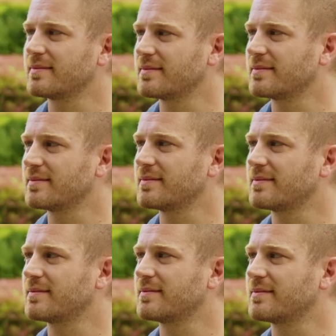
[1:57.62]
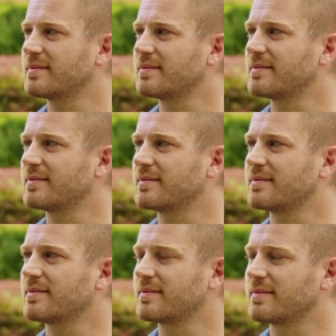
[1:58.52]

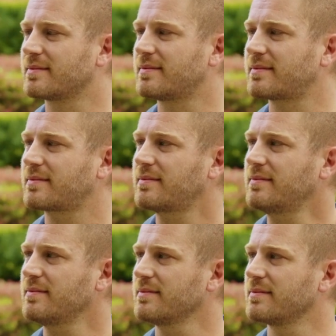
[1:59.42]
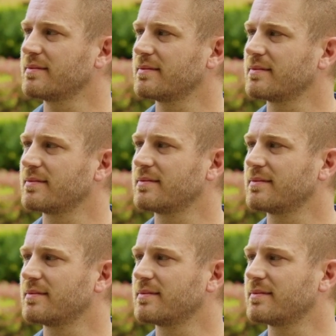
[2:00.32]

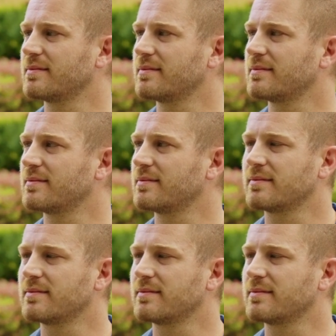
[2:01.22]
(silent)